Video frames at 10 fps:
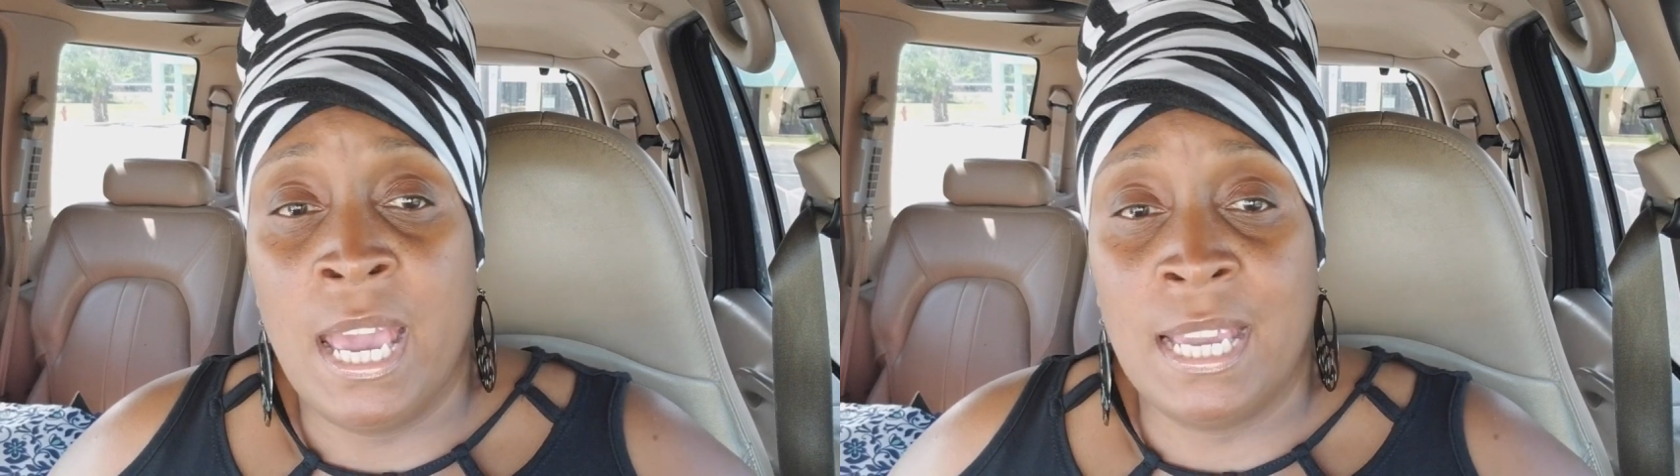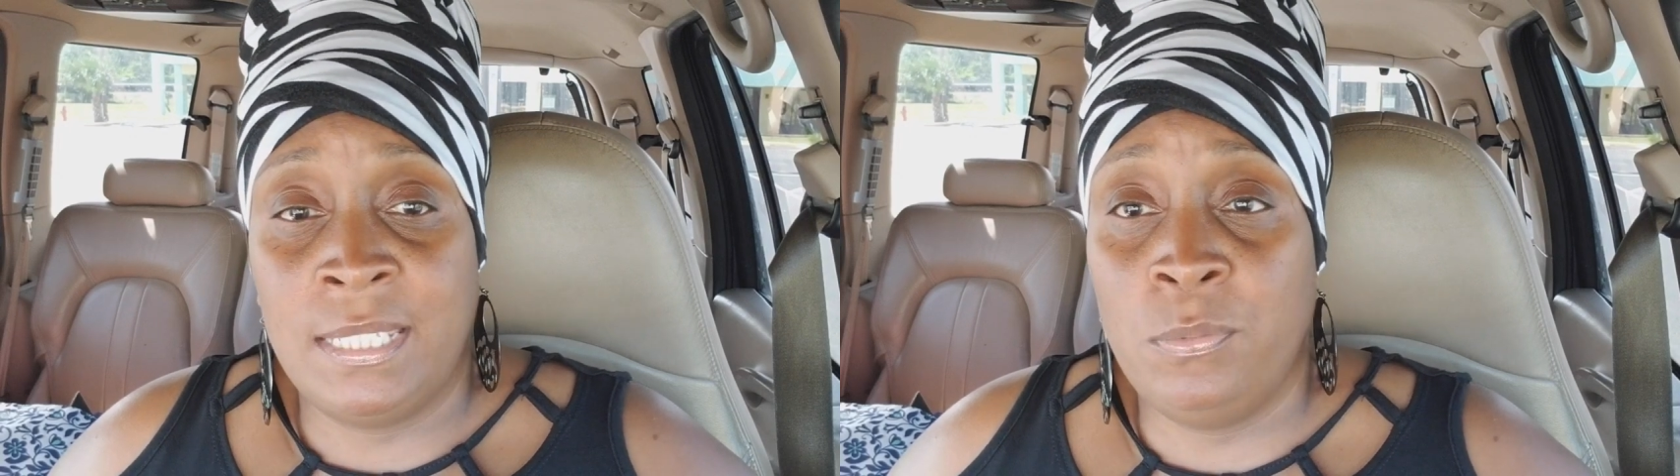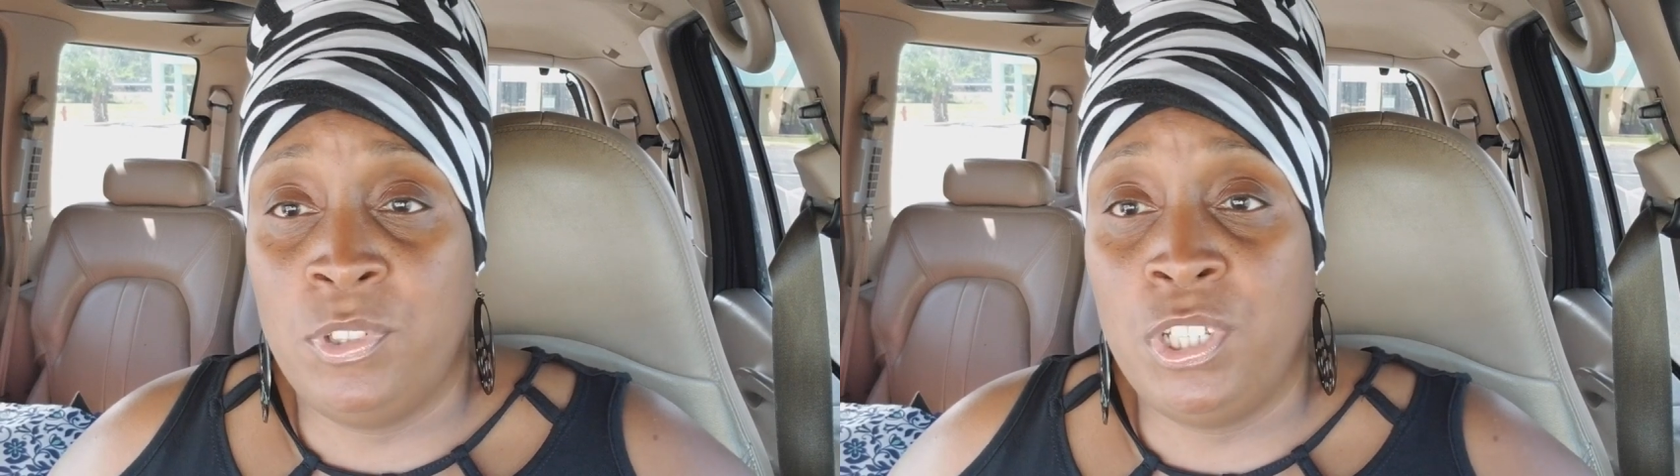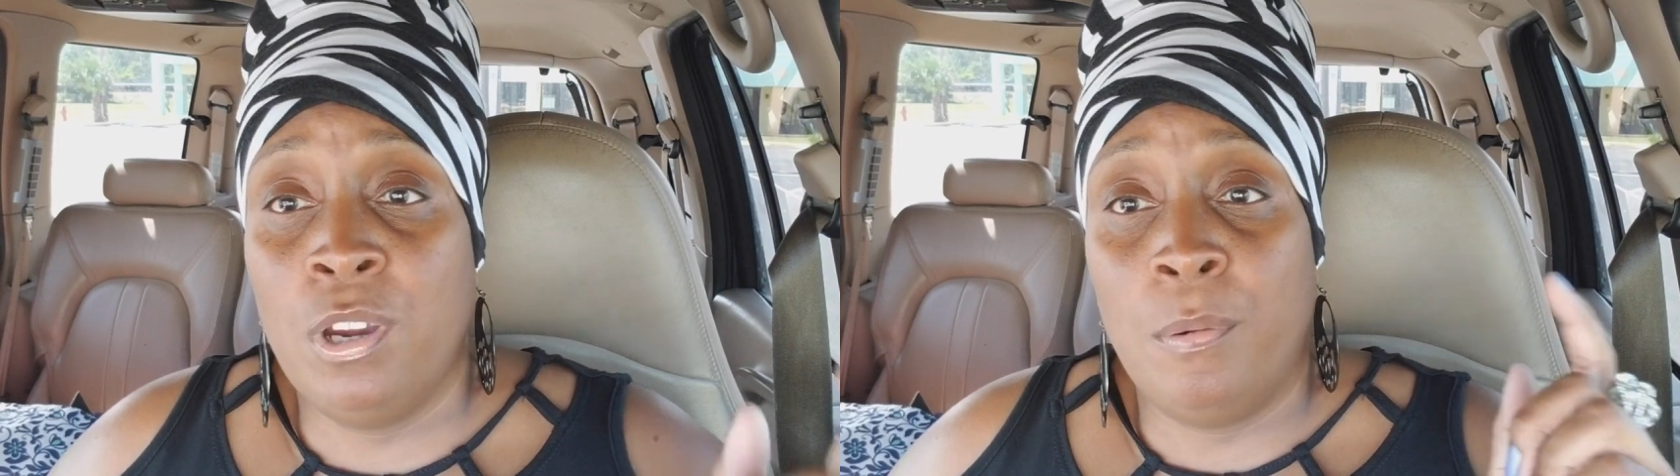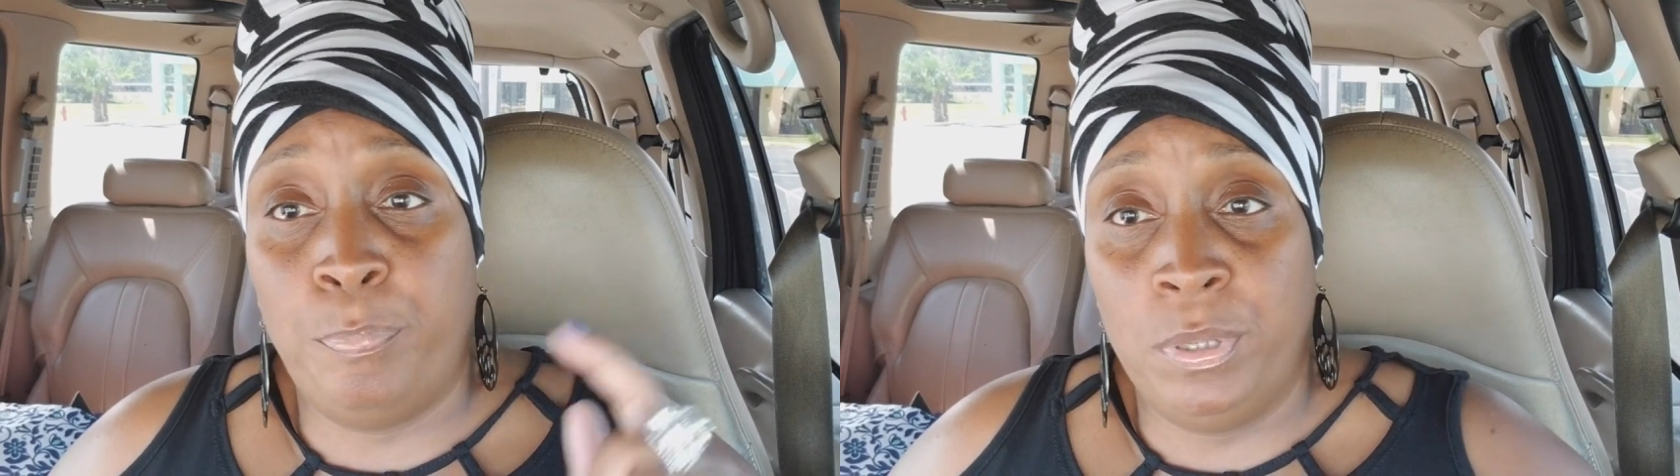I said, well, she
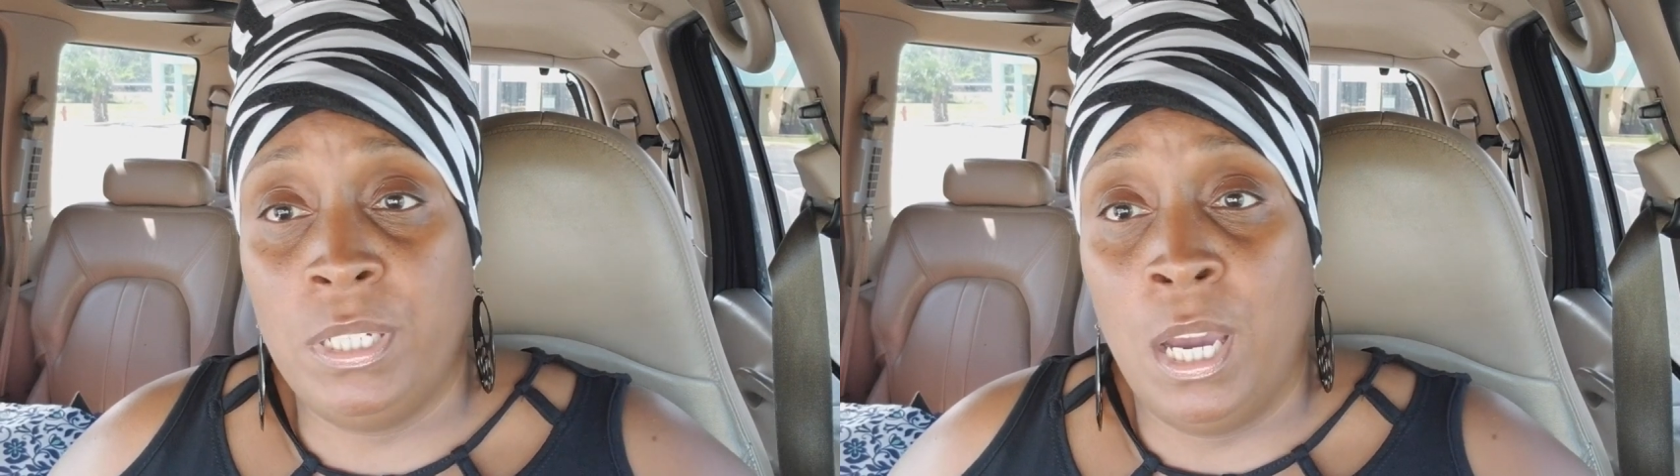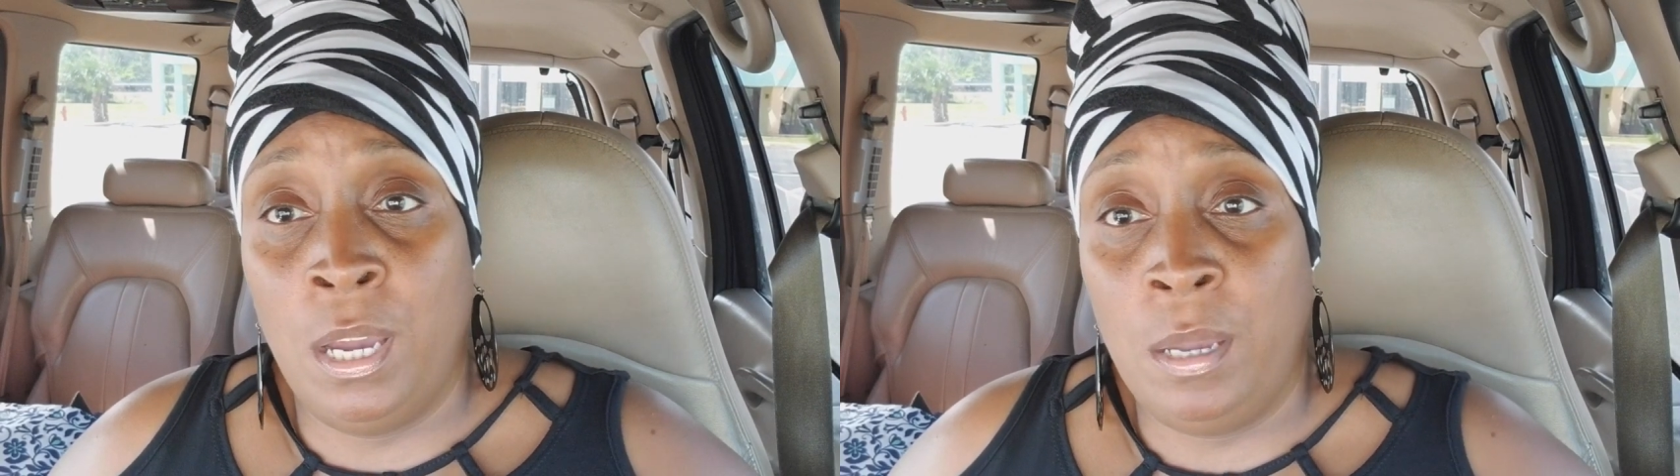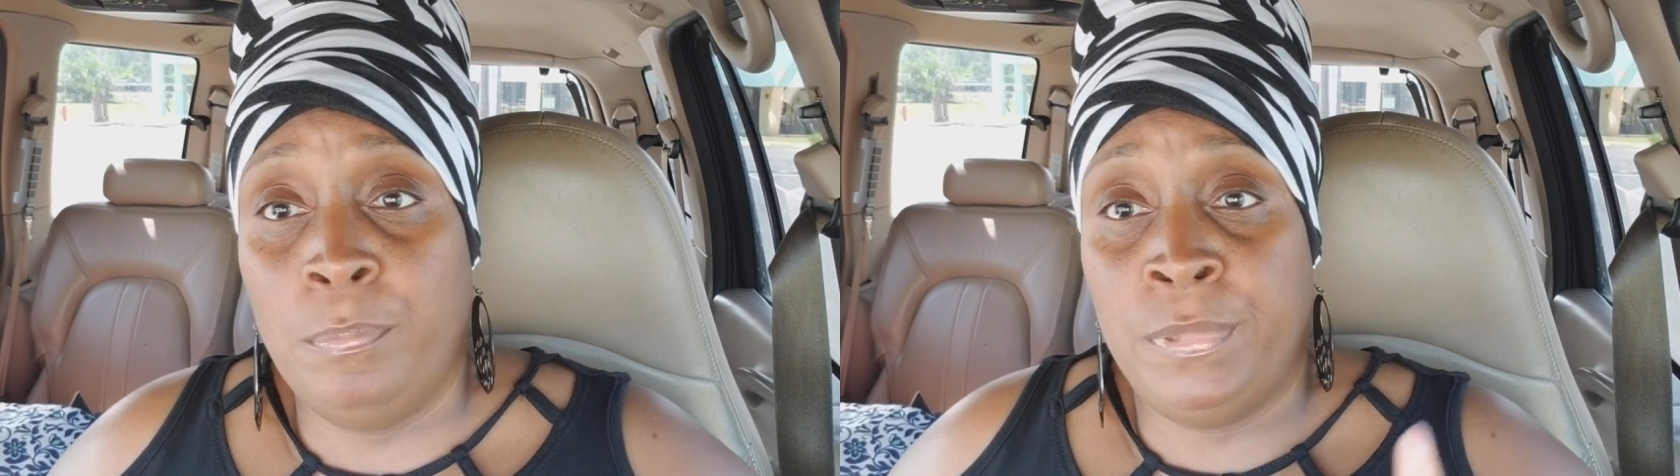going to put up,